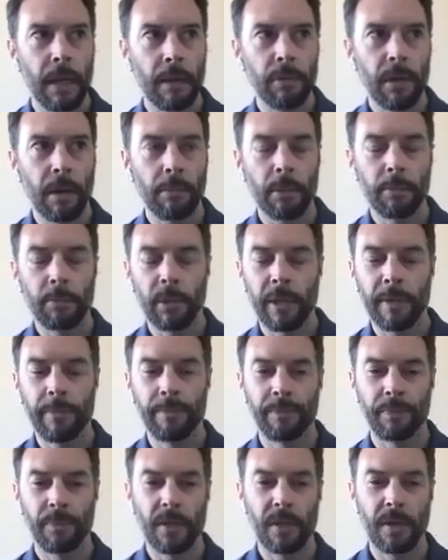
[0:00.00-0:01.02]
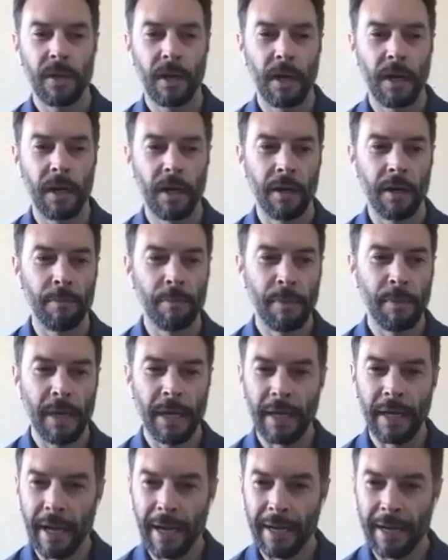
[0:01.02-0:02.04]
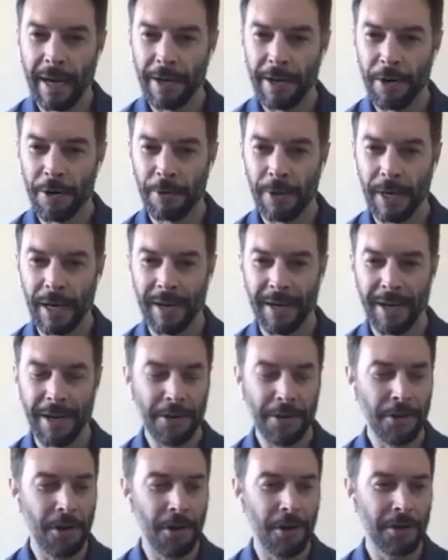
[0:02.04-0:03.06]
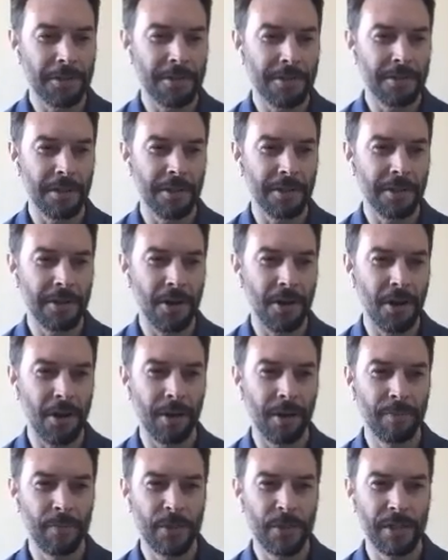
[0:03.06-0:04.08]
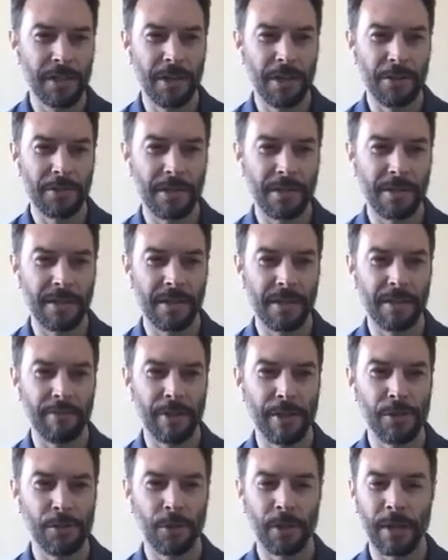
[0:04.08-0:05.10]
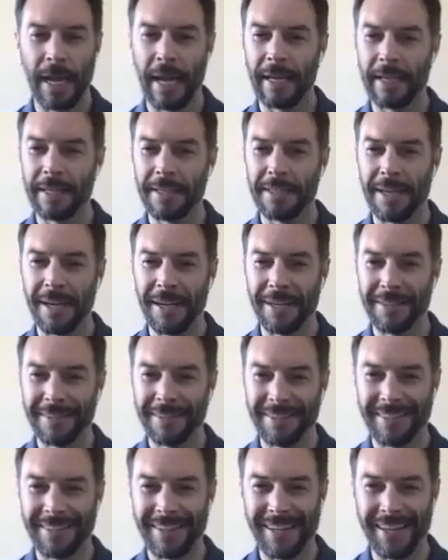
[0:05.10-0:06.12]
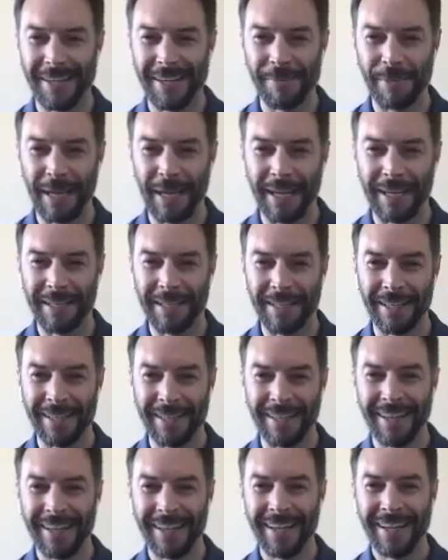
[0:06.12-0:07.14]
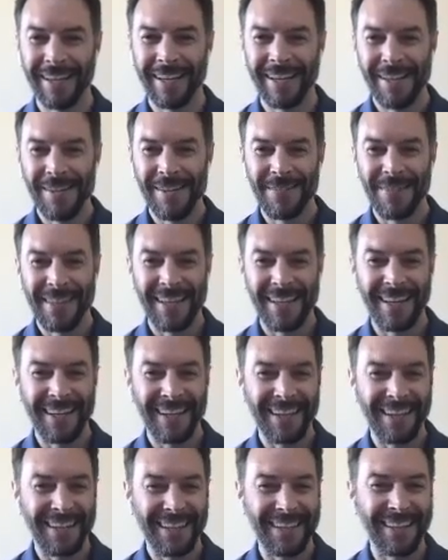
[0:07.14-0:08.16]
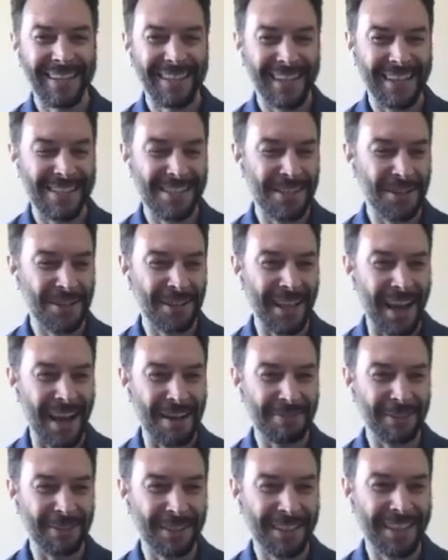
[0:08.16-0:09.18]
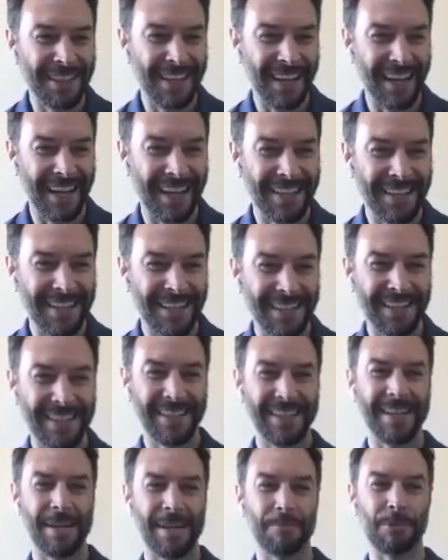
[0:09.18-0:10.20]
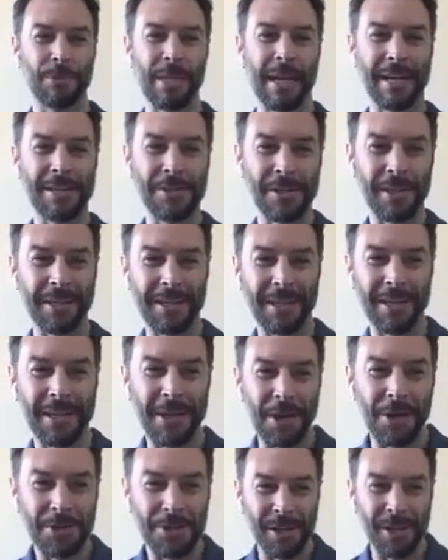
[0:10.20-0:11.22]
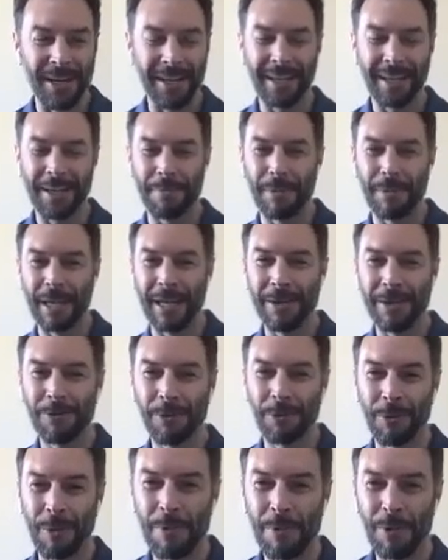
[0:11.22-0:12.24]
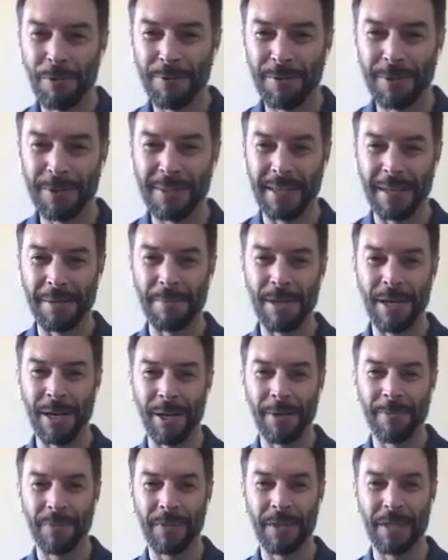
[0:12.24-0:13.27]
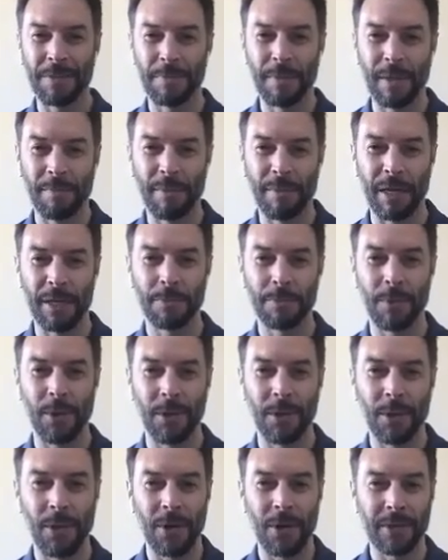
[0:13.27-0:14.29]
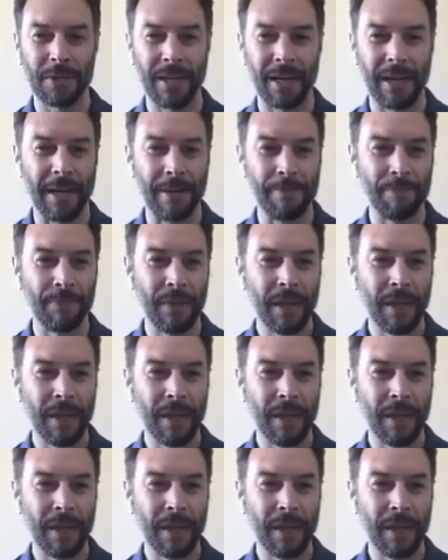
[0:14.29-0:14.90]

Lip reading: probably. And I know Erin Carlson's on the call. She knows this individual, Andy Dunn. Andy, I see her laughing. Andy was actually on the negotiating committee when we moved the team here. He's been in baseball a long time.